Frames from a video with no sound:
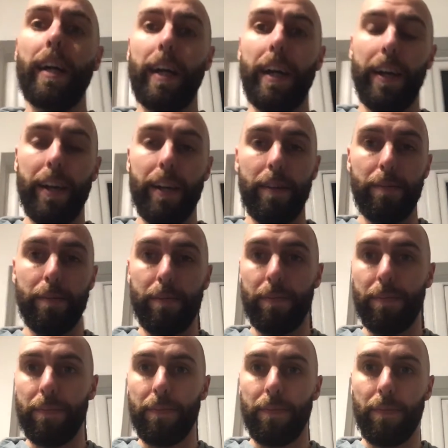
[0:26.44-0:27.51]

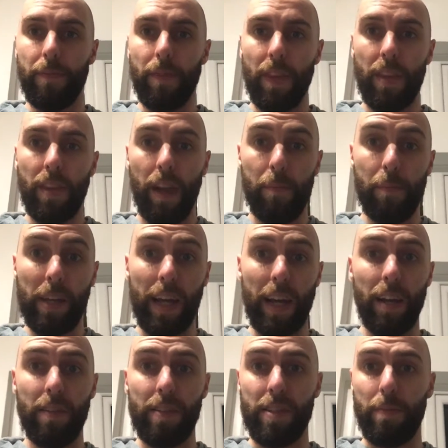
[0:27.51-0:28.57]
My
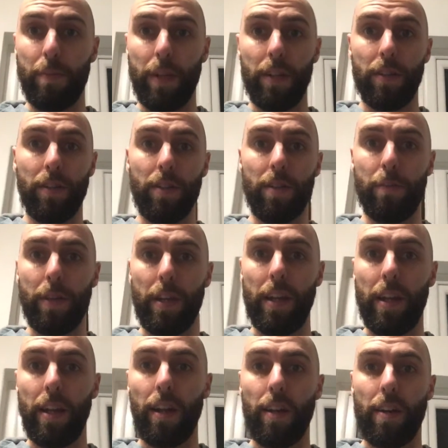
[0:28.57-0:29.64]
calories have been good, been
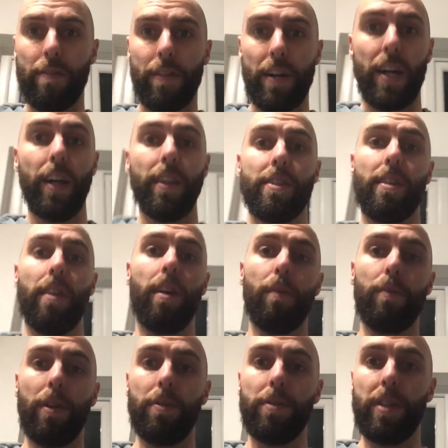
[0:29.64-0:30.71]
eating a lot of fats, a lot
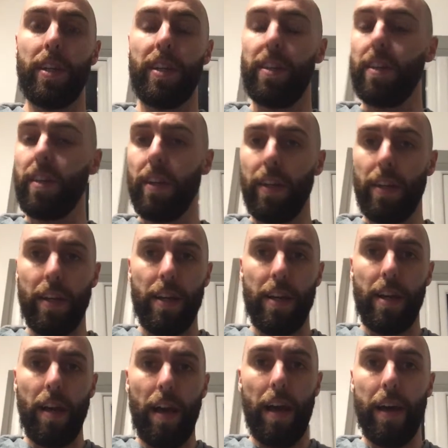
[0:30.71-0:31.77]
of protein,
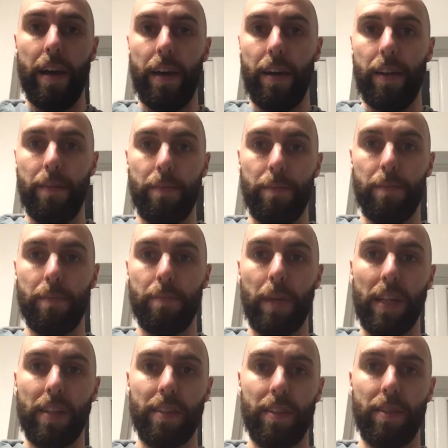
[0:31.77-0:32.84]

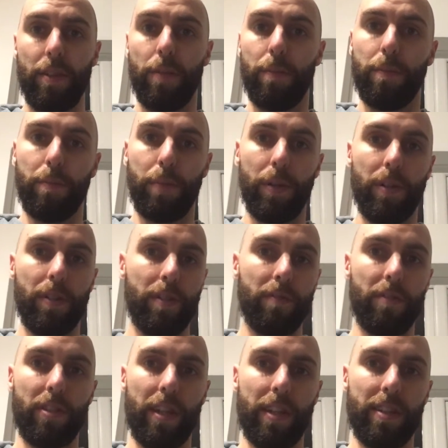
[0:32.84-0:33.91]
mixing it up, but
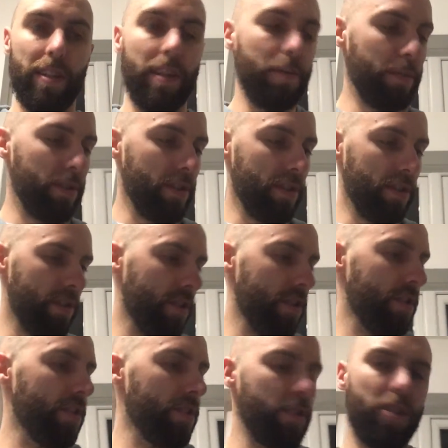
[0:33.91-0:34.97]
just had to nip to the
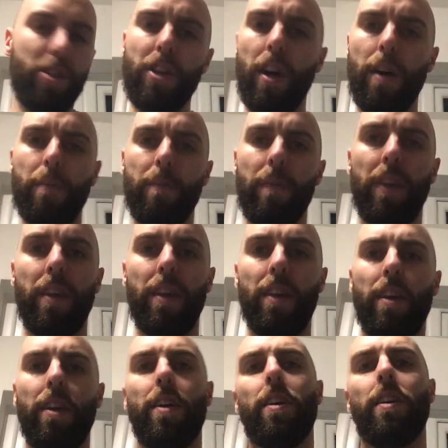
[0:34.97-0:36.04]
shop,
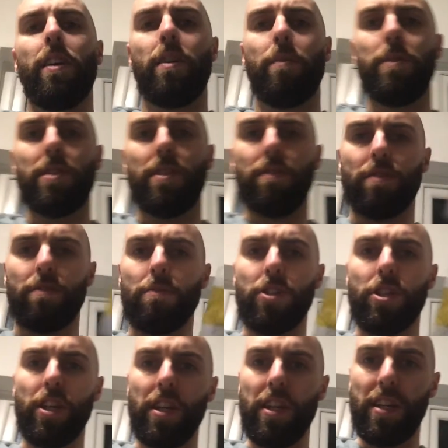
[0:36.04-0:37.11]
got myself some
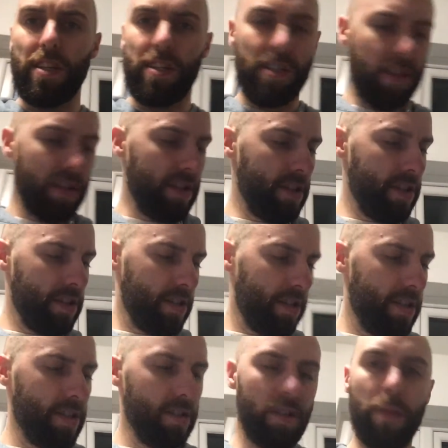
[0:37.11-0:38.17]
cheese,
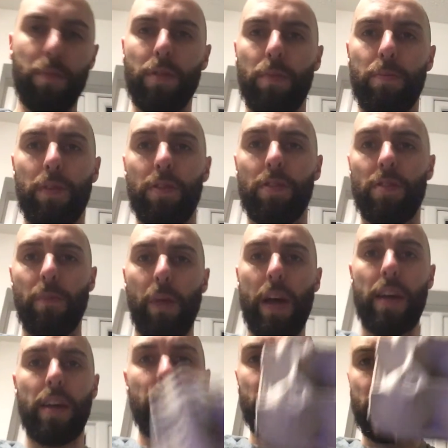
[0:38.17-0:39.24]
topped up on some
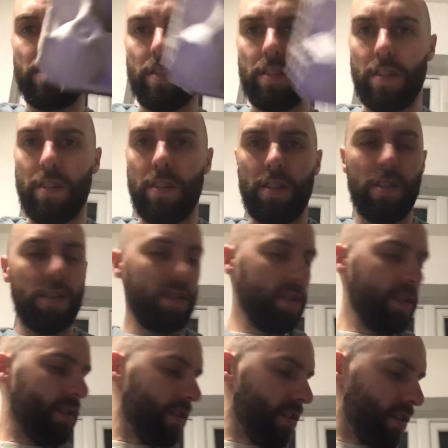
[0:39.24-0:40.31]
eggs
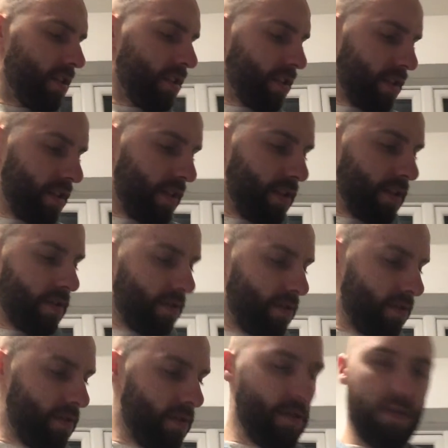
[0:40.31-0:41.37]
and
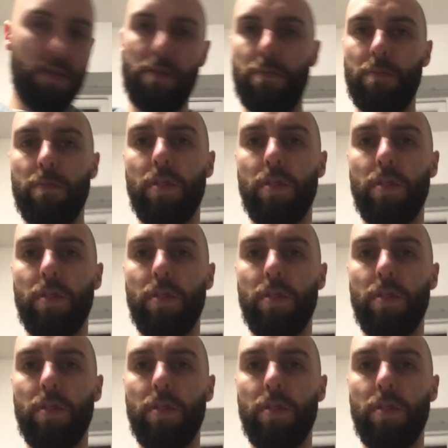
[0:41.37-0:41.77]
some